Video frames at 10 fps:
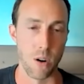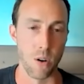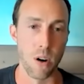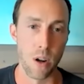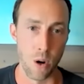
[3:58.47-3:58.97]

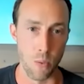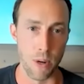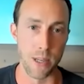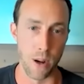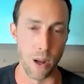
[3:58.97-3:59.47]
So
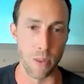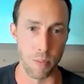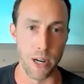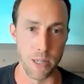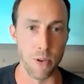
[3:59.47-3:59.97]
we saw
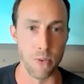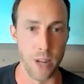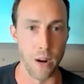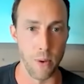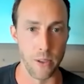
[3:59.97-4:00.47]
the price
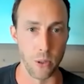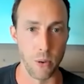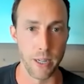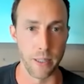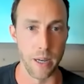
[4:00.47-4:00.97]
move down
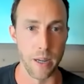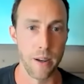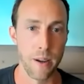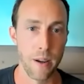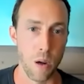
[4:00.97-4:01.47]
rather
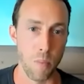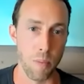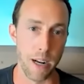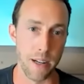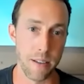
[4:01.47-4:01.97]
quickly.
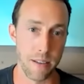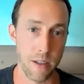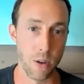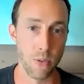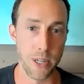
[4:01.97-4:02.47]
But
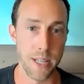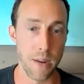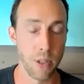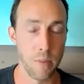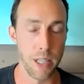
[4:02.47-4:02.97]
silver
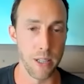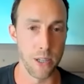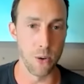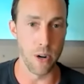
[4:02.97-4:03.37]
has definitely been